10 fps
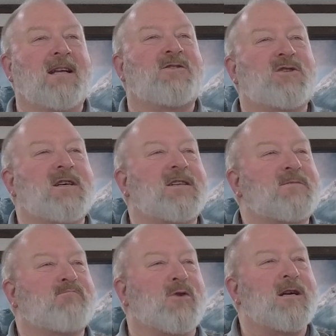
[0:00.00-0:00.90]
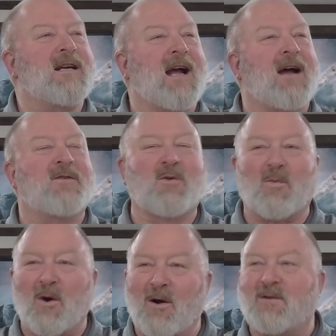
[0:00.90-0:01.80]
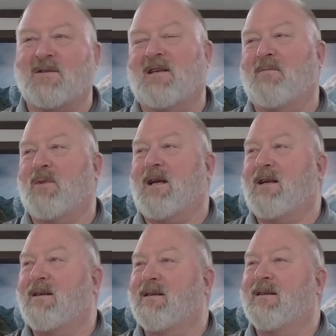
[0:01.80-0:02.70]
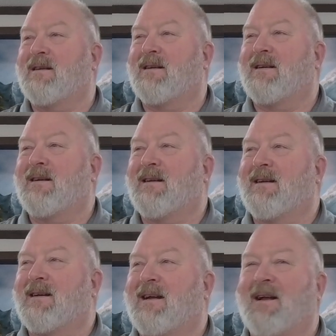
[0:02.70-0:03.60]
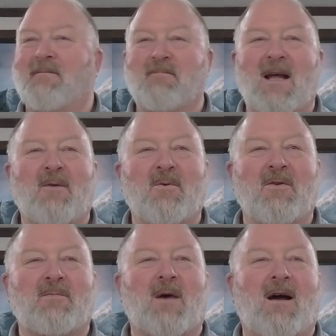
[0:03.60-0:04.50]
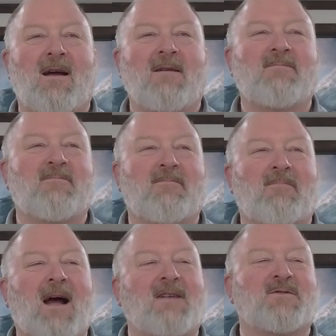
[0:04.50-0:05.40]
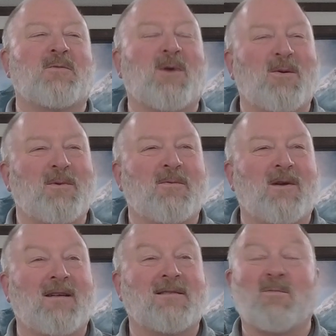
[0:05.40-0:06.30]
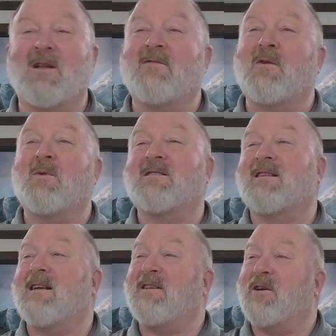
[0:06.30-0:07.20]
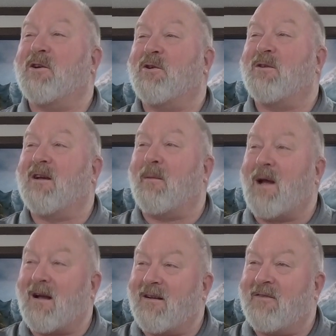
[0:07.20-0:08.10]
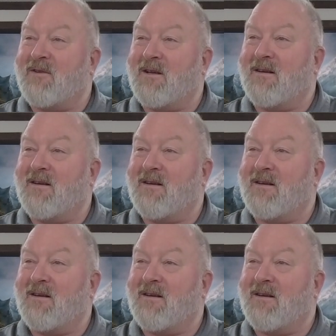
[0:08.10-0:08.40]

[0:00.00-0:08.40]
They just bring out the worst in me. And that was my pastor moment when I said, Well, if it wasn't in you, it couldn't come out of you.